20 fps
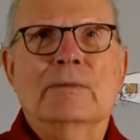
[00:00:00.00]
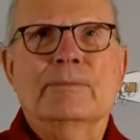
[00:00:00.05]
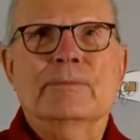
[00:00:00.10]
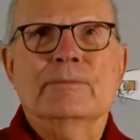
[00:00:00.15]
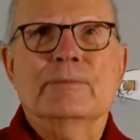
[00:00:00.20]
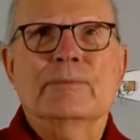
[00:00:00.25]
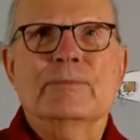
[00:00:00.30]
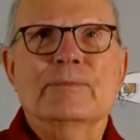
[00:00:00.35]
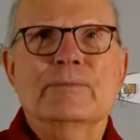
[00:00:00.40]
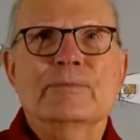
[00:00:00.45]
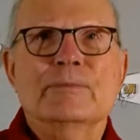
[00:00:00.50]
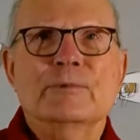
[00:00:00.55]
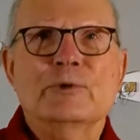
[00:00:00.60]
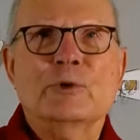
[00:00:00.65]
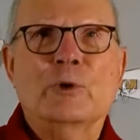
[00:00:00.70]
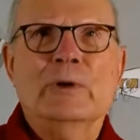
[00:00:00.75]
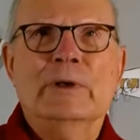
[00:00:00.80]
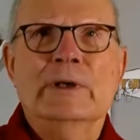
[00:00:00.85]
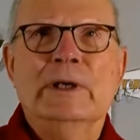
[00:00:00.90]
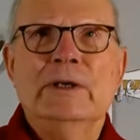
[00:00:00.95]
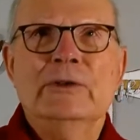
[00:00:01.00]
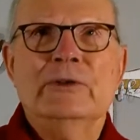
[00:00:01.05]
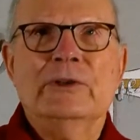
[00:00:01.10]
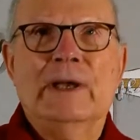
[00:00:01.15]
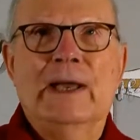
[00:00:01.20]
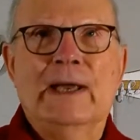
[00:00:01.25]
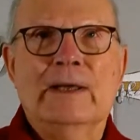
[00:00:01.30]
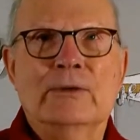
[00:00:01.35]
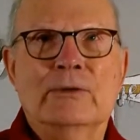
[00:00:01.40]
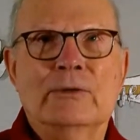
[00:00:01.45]
the short and
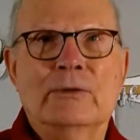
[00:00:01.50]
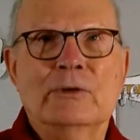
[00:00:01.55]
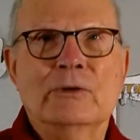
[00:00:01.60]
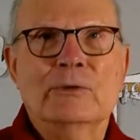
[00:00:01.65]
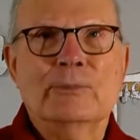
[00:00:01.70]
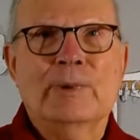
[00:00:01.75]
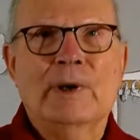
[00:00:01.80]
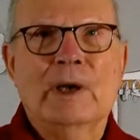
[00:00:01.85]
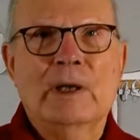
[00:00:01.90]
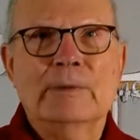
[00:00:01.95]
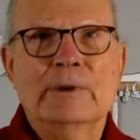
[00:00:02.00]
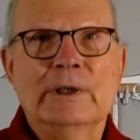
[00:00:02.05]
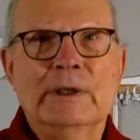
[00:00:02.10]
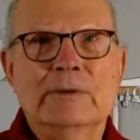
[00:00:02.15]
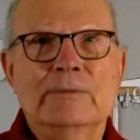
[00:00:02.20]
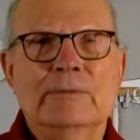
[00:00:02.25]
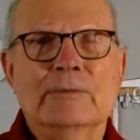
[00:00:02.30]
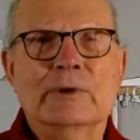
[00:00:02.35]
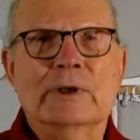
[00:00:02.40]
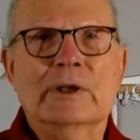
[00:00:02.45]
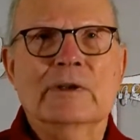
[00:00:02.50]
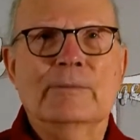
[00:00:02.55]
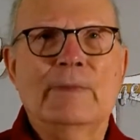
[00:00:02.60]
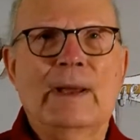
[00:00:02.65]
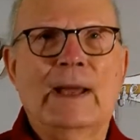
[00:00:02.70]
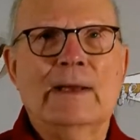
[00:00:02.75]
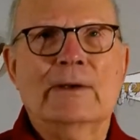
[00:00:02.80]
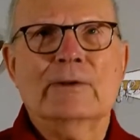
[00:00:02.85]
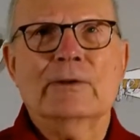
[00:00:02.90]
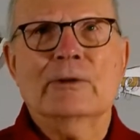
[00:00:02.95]
easy answer is probably to give
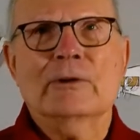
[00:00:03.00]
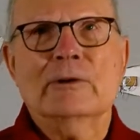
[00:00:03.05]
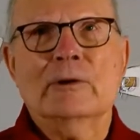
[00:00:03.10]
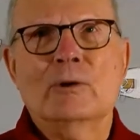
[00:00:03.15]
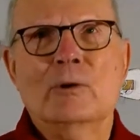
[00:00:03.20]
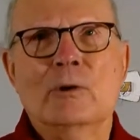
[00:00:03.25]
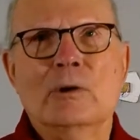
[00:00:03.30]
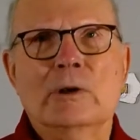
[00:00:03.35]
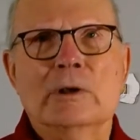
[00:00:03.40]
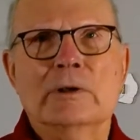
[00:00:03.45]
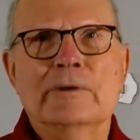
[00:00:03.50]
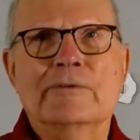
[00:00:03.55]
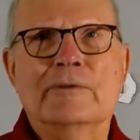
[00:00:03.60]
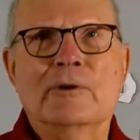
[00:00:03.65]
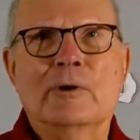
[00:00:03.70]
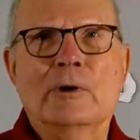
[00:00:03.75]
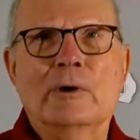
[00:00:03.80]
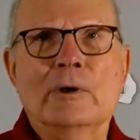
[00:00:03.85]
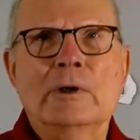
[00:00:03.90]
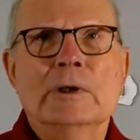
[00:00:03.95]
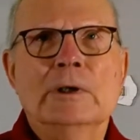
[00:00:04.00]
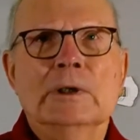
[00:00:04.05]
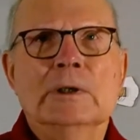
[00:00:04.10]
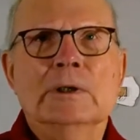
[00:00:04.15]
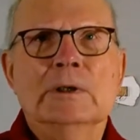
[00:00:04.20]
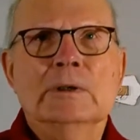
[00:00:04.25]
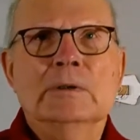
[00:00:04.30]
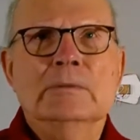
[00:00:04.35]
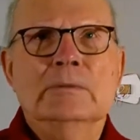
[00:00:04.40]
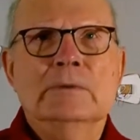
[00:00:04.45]
back to the Lord for
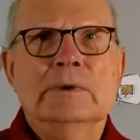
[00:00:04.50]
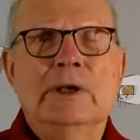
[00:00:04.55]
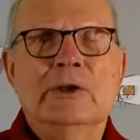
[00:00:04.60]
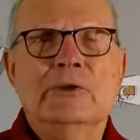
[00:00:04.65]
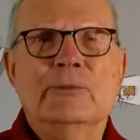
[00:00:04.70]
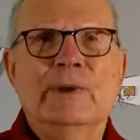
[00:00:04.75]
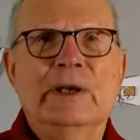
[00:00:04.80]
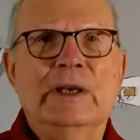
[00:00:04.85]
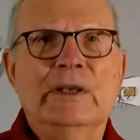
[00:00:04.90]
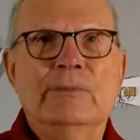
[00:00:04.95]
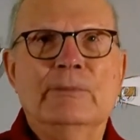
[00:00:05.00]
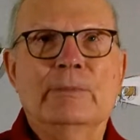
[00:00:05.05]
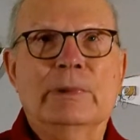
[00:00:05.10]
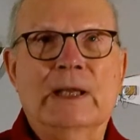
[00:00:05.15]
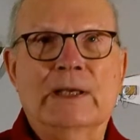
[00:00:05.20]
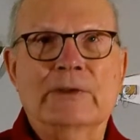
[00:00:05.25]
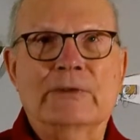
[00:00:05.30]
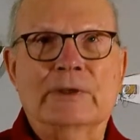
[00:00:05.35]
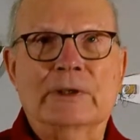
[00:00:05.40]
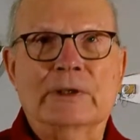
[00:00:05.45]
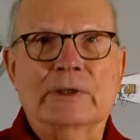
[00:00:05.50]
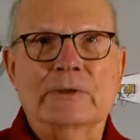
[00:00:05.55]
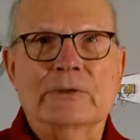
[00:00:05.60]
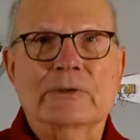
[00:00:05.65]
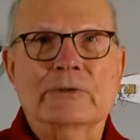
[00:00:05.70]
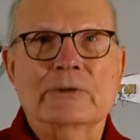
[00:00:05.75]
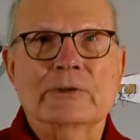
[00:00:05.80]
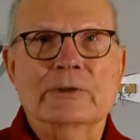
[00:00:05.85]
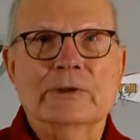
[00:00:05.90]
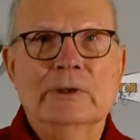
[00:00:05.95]
his many
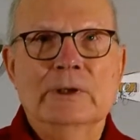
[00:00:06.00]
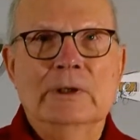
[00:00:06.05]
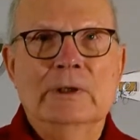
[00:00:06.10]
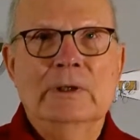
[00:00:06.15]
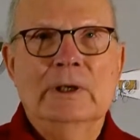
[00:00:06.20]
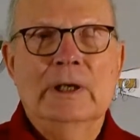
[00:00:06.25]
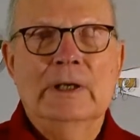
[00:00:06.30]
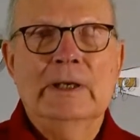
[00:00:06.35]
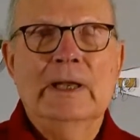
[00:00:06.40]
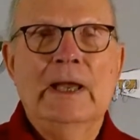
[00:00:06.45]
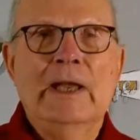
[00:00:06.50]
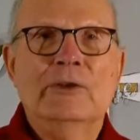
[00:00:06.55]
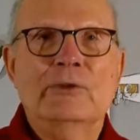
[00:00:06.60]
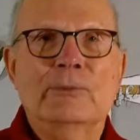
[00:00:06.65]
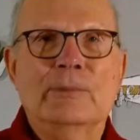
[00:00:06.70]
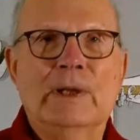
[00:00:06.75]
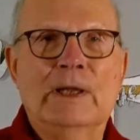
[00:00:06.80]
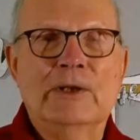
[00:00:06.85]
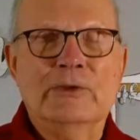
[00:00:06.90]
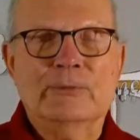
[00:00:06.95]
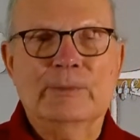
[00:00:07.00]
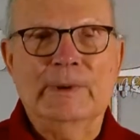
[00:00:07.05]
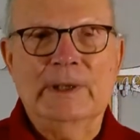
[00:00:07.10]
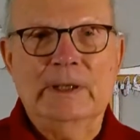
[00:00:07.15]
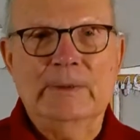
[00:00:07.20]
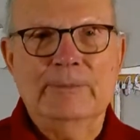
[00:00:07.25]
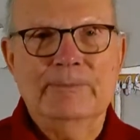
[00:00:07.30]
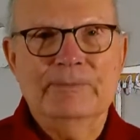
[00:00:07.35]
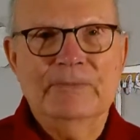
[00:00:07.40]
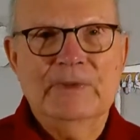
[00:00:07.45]
blessings. And he has blessed me.
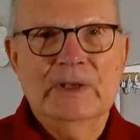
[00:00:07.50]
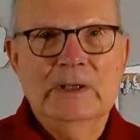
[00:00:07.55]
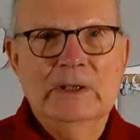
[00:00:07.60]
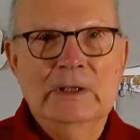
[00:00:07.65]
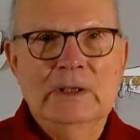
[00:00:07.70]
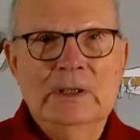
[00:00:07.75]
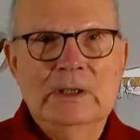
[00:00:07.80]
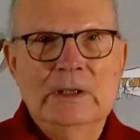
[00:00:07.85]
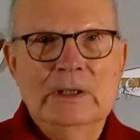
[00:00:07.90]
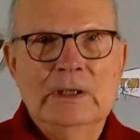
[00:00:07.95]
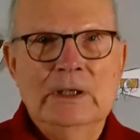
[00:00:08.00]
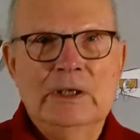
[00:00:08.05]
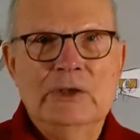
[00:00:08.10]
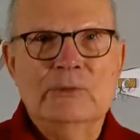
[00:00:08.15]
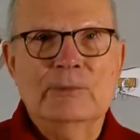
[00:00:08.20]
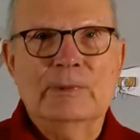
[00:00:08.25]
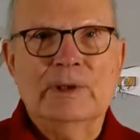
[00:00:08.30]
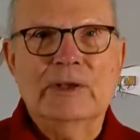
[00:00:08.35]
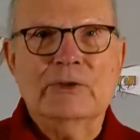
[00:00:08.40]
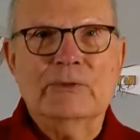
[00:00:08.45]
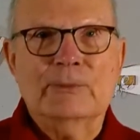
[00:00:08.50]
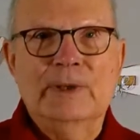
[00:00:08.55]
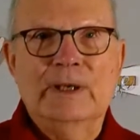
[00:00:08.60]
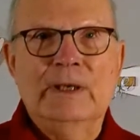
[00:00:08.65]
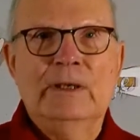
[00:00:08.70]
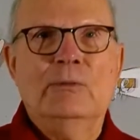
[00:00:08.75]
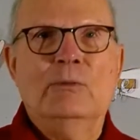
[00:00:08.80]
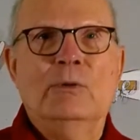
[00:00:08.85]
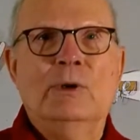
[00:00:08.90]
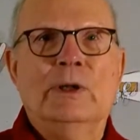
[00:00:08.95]
He's blessed
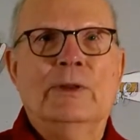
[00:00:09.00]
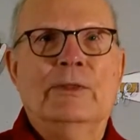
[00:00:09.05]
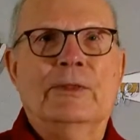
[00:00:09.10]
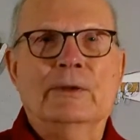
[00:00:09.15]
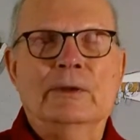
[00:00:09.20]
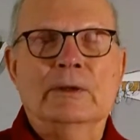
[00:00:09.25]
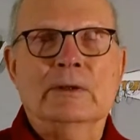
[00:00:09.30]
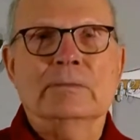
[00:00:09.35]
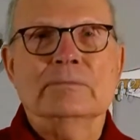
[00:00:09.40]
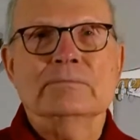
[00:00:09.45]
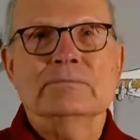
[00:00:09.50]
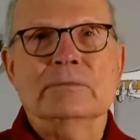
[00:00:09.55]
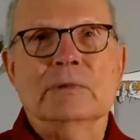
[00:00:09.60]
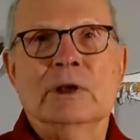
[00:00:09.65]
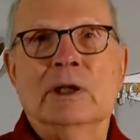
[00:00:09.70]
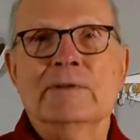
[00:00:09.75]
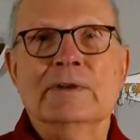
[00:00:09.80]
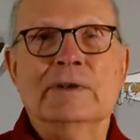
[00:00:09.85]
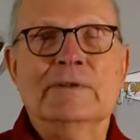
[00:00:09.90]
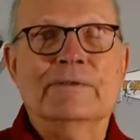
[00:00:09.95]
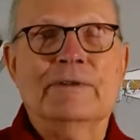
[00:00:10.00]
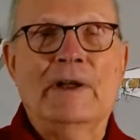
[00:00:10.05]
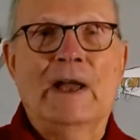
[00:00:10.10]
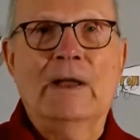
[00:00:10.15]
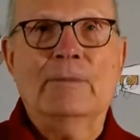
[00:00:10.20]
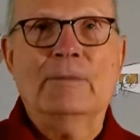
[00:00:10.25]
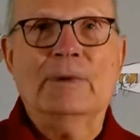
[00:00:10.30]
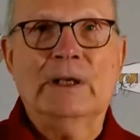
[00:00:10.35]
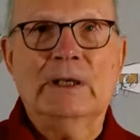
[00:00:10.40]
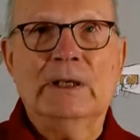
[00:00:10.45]
me with a uh, loving
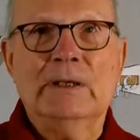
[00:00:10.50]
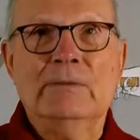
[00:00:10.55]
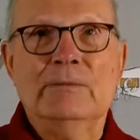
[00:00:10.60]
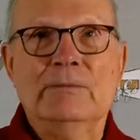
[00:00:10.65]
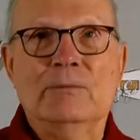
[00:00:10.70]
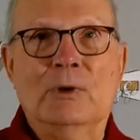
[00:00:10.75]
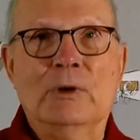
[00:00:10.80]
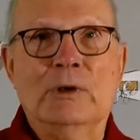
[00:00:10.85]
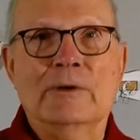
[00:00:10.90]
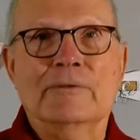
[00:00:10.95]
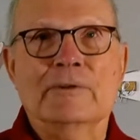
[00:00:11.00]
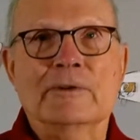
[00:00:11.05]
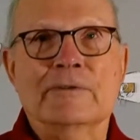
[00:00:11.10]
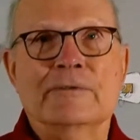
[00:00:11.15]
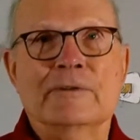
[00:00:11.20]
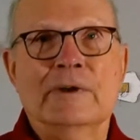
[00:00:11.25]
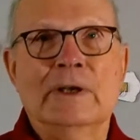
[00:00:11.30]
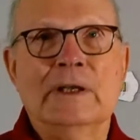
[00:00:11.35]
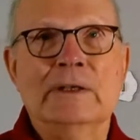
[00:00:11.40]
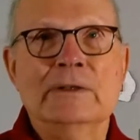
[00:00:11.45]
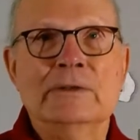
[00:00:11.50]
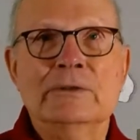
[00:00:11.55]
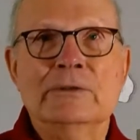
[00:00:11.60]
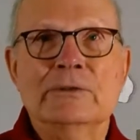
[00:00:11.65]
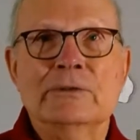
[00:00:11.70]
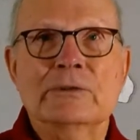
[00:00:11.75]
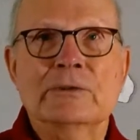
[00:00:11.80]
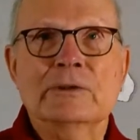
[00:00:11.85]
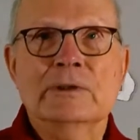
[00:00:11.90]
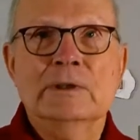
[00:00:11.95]
family, wonderful
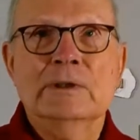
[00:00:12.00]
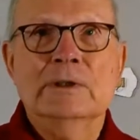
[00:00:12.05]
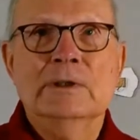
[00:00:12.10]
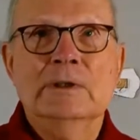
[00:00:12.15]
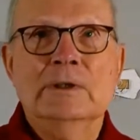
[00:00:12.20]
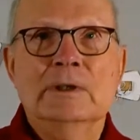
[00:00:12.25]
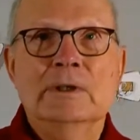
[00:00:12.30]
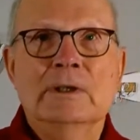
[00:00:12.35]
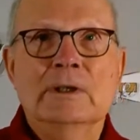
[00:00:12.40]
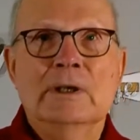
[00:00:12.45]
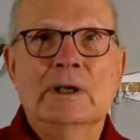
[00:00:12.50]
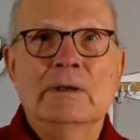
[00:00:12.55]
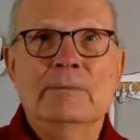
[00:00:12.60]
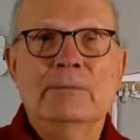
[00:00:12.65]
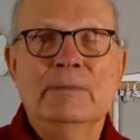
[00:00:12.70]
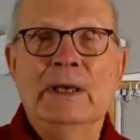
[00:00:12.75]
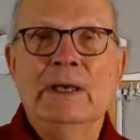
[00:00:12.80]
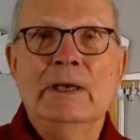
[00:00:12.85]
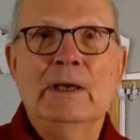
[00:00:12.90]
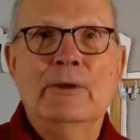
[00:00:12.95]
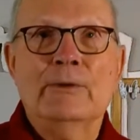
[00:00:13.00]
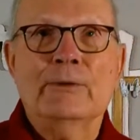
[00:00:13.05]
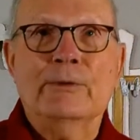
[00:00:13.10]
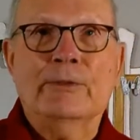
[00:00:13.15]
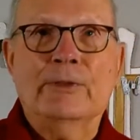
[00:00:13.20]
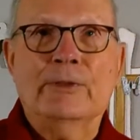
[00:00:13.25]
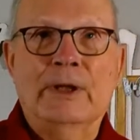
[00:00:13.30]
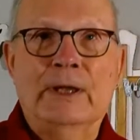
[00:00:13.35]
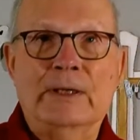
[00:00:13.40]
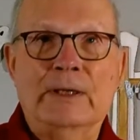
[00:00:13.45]
friends, many other
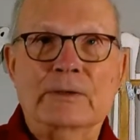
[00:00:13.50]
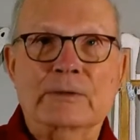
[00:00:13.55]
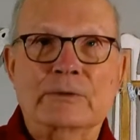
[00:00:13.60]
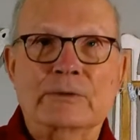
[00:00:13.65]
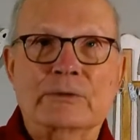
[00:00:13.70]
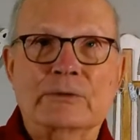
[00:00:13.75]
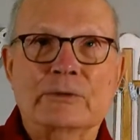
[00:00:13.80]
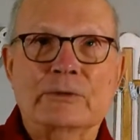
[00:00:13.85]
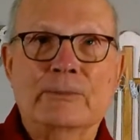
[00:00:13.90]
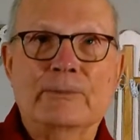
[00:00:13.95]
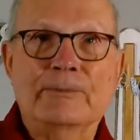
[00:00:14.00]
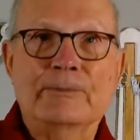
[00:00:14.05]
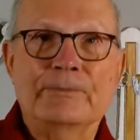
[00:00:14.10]
things.